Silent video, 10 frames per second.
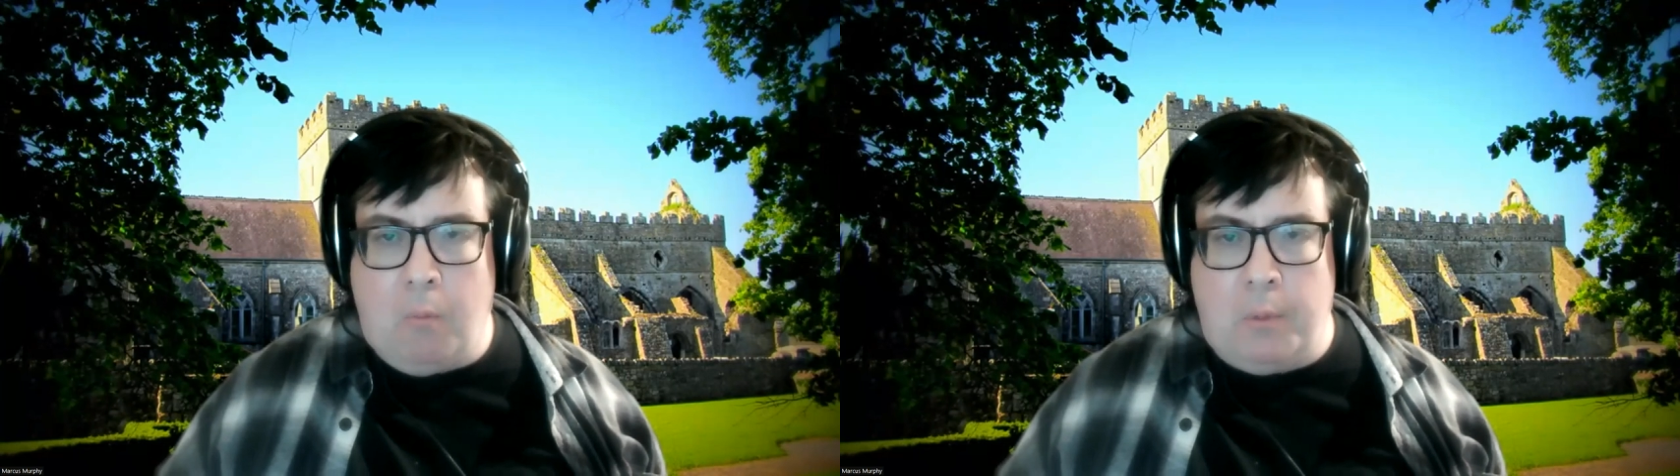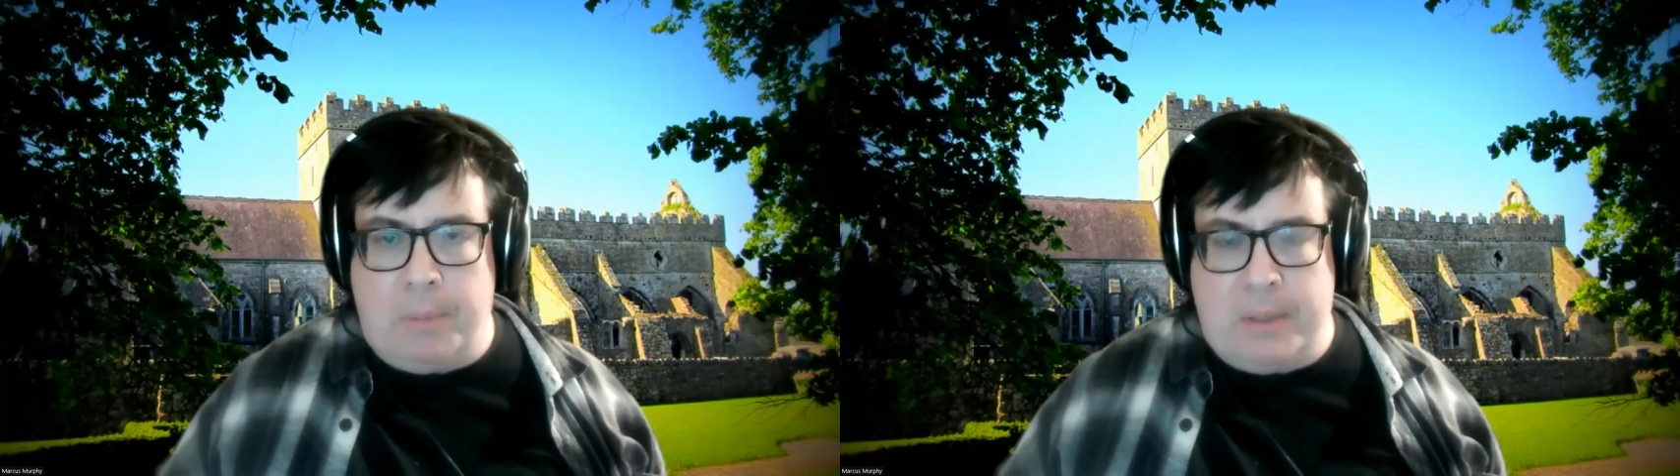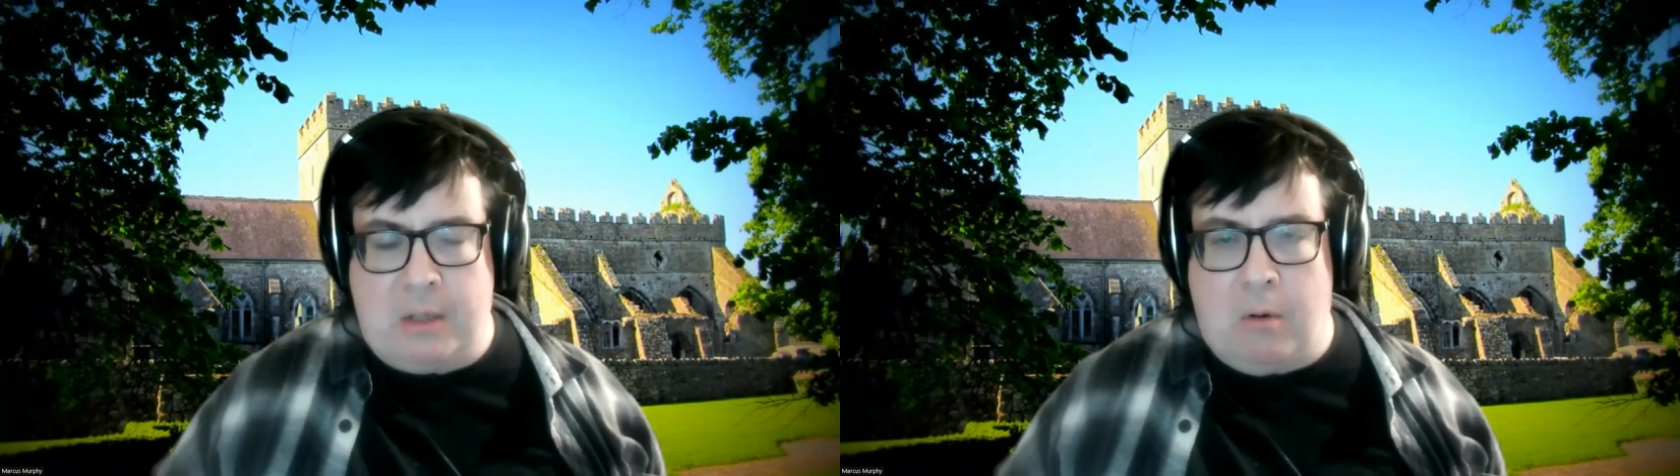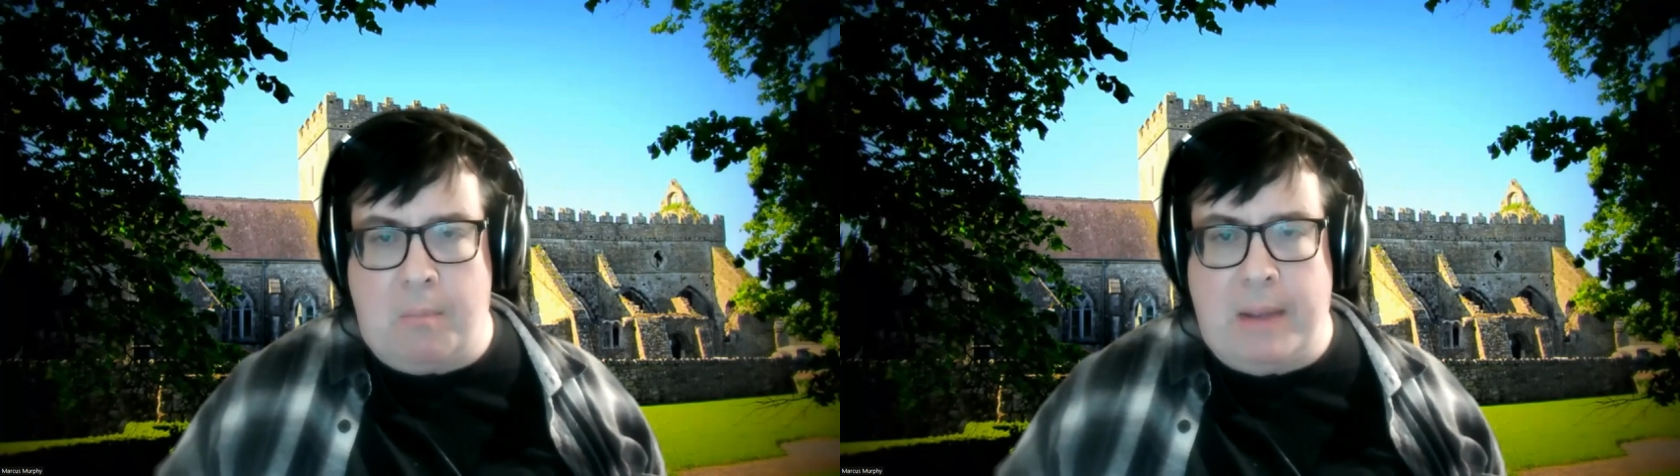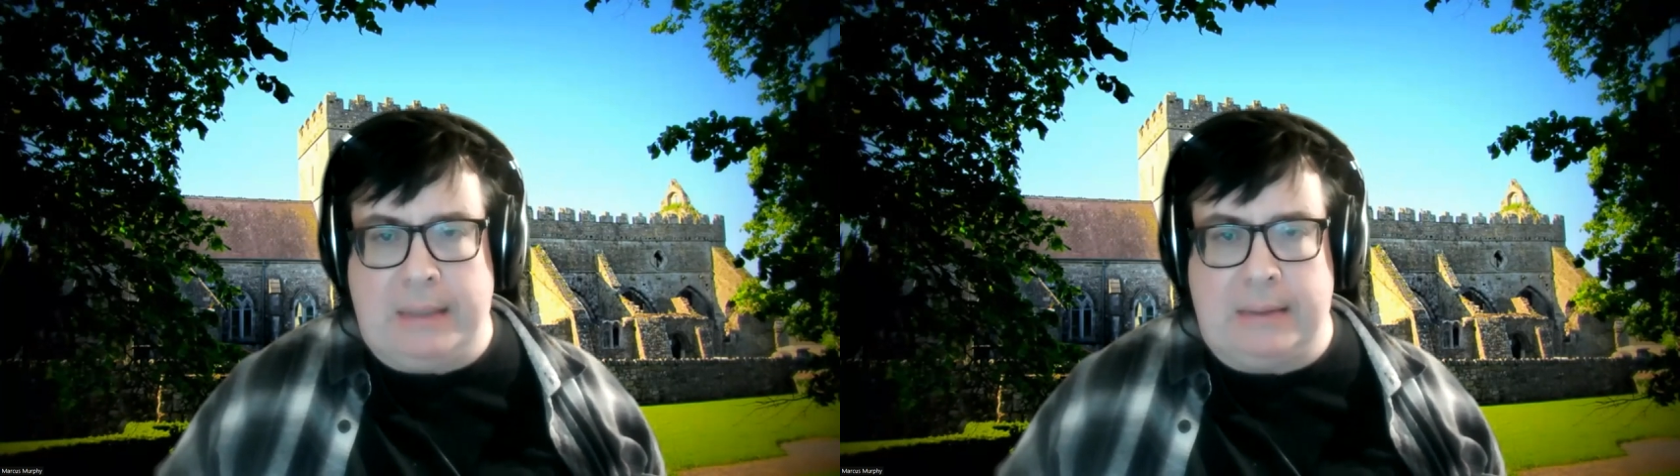would be so
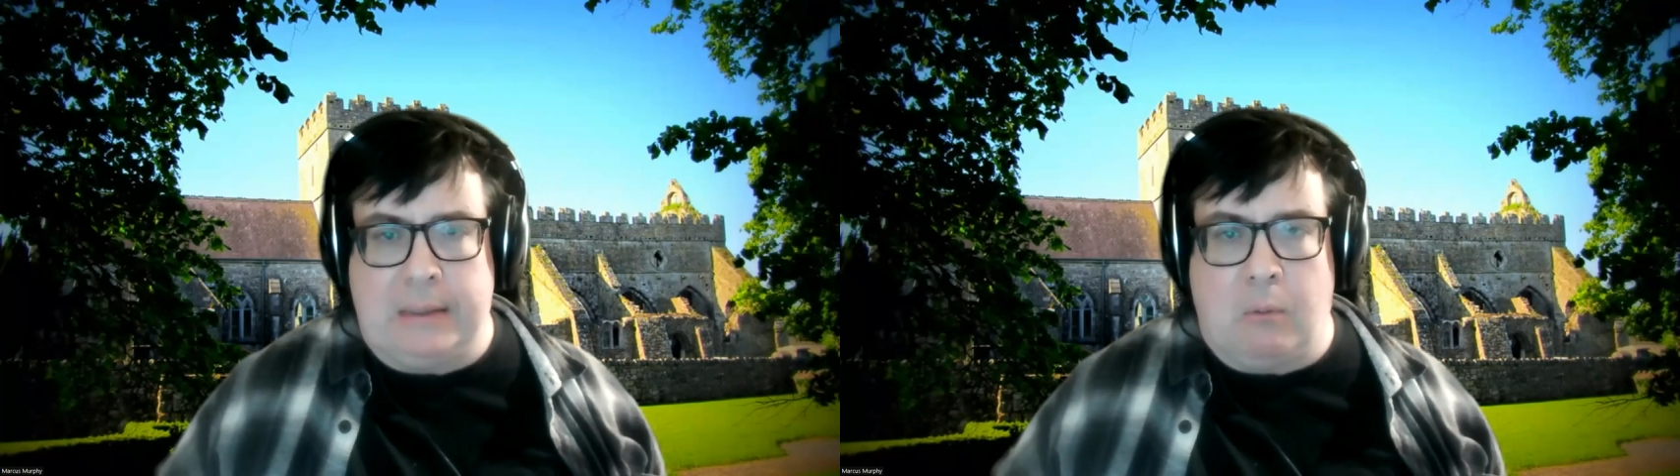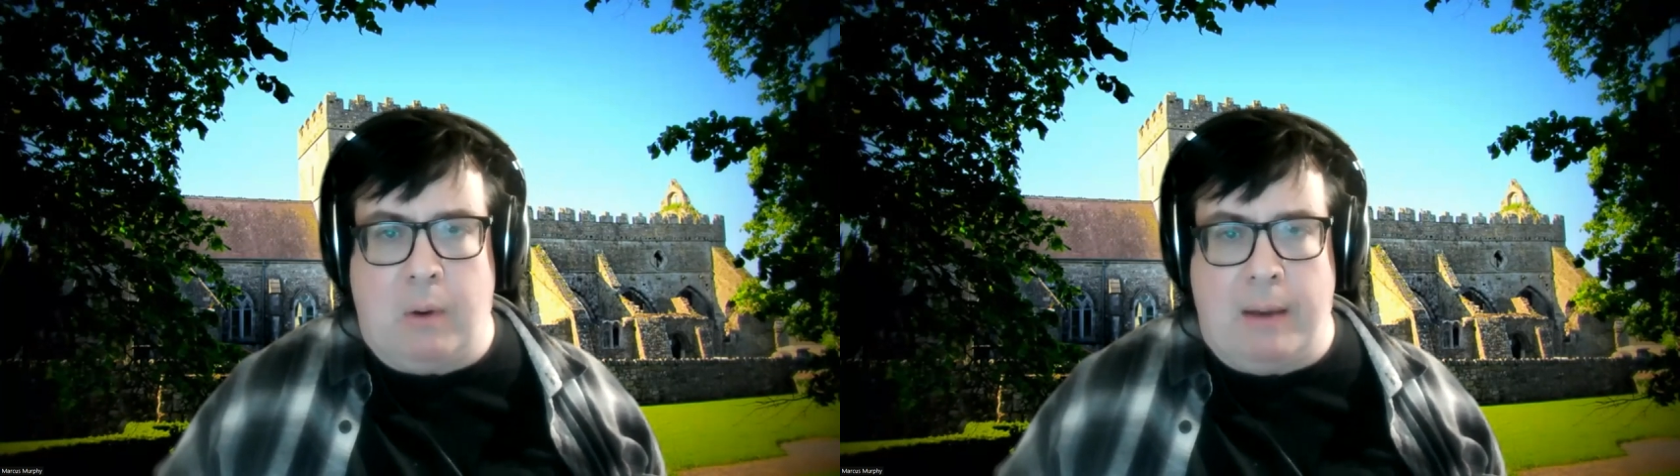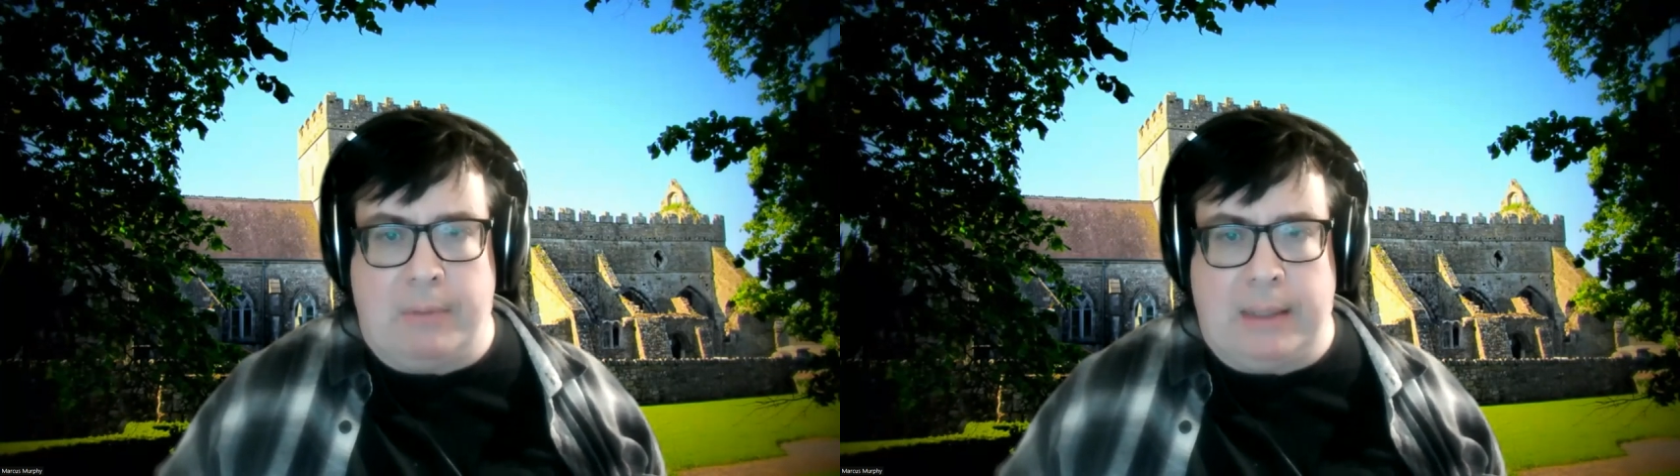immense or whatever